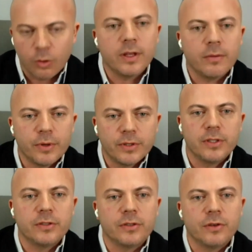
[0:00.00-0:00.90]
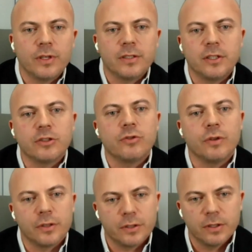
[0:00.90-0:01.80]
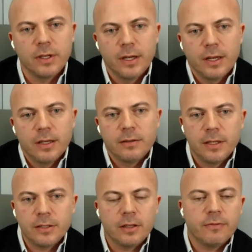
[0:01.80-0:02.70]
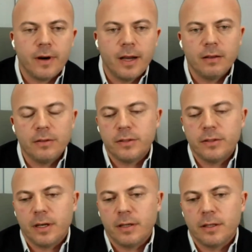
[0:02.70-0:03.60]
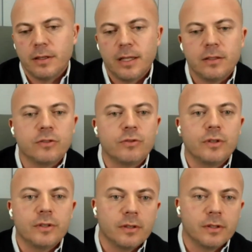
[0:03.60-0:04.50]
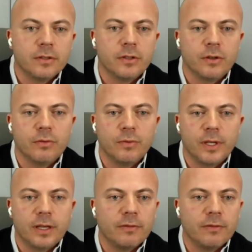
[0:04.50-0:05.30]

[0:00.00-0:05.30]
low temperatures. So it's the stores. Digital files, they're not distorting, so we